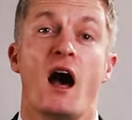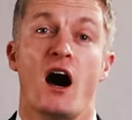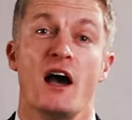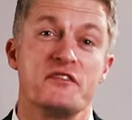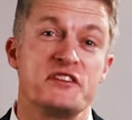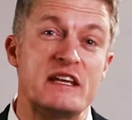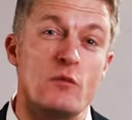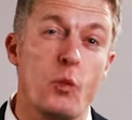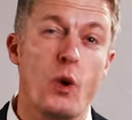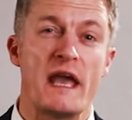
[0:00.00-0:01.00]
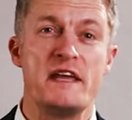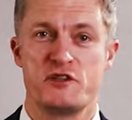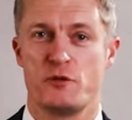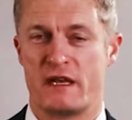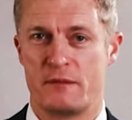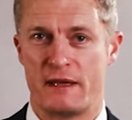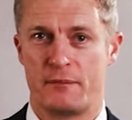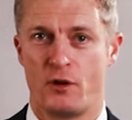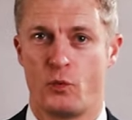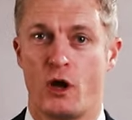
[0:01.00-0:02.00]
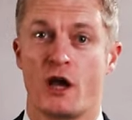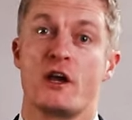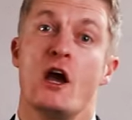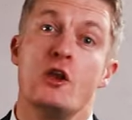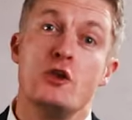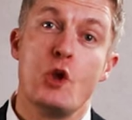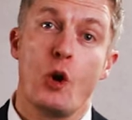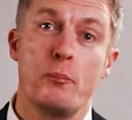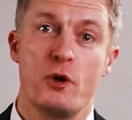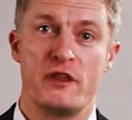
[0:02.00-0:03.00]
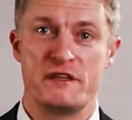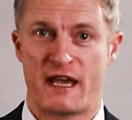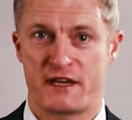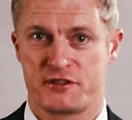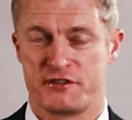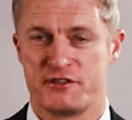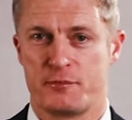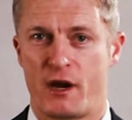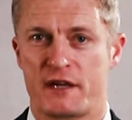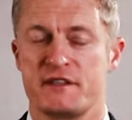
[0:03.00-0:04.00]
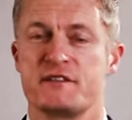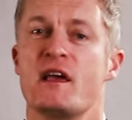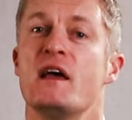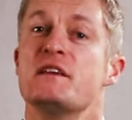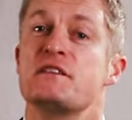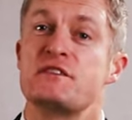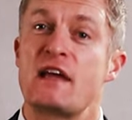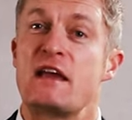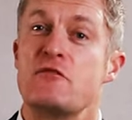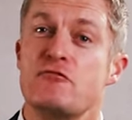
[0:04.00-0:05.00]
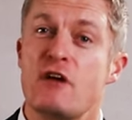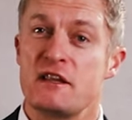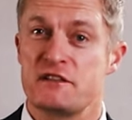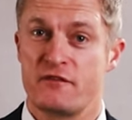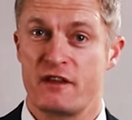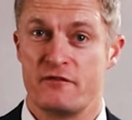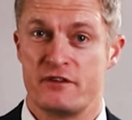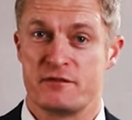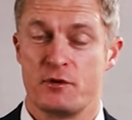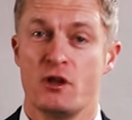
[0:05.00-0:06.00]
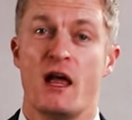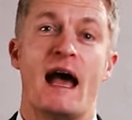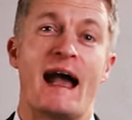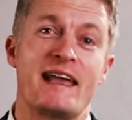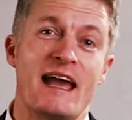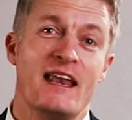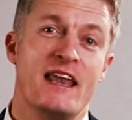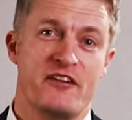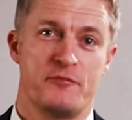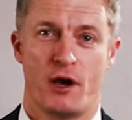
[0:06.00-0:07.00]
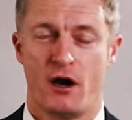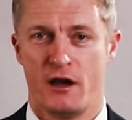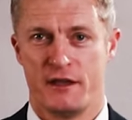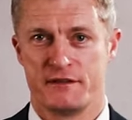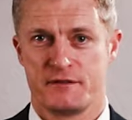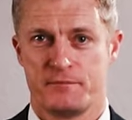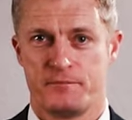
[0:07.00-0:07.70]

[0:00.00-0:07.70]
I have seen way too many people at work not put these actions into practice, stay relatively invisible, and get left behind.